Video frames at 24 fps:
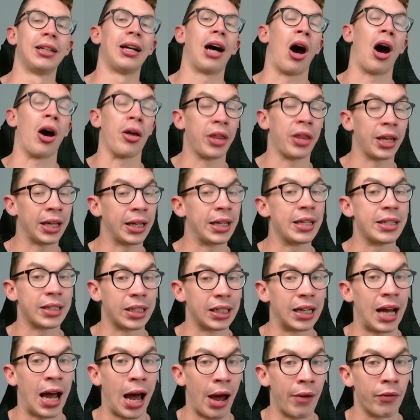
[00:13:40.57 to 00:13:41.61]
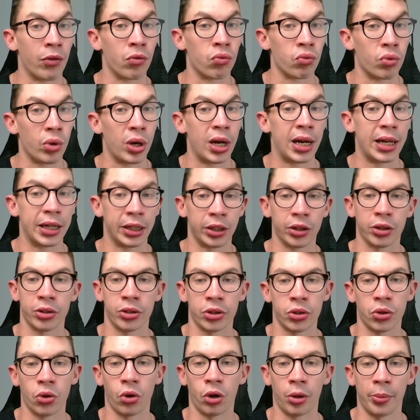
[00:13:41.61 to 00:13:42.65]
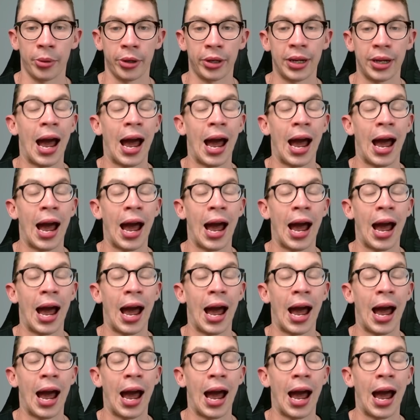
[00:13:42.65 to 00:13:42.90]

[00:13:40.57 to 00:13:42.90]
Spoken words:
I think he's going to have a really good tournament.